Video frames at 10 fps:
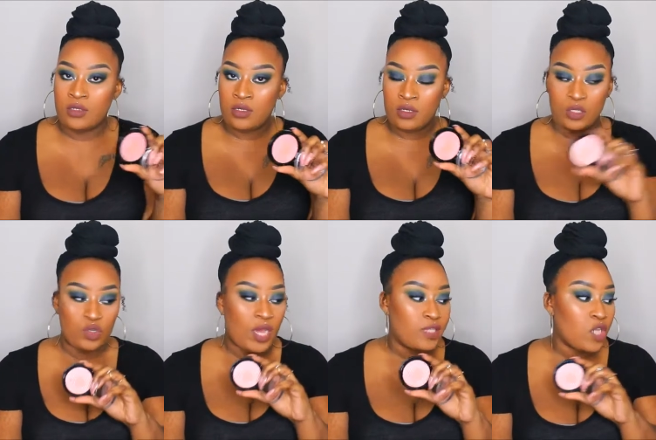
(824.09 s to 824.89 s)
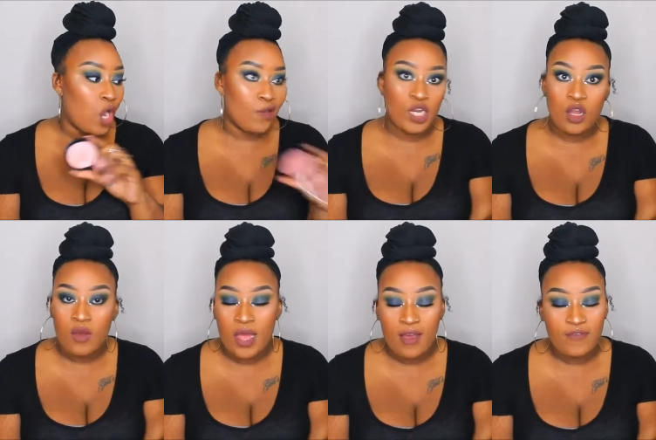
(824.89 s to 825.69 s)
you guys already
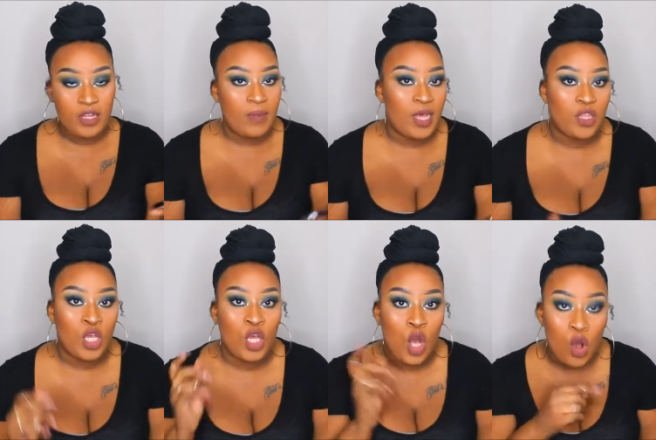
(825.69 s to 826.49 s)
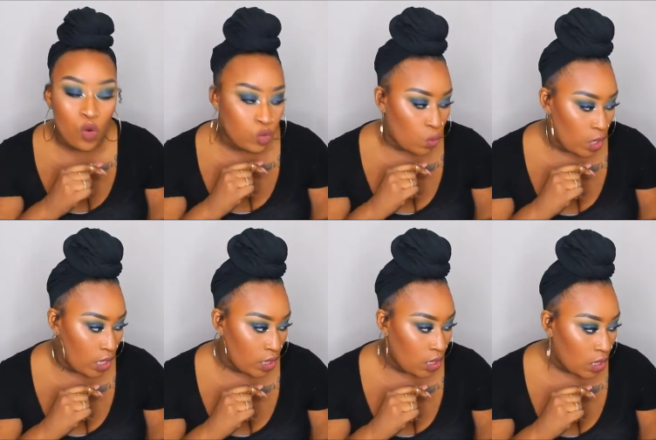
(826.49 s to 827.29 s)
know how I feel about the gold
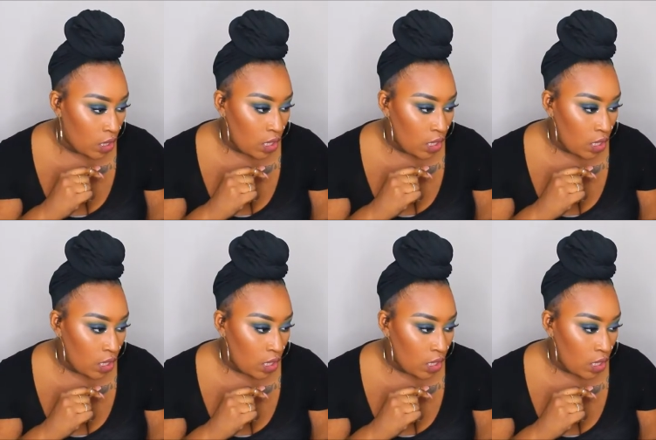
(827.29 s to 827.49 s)
one.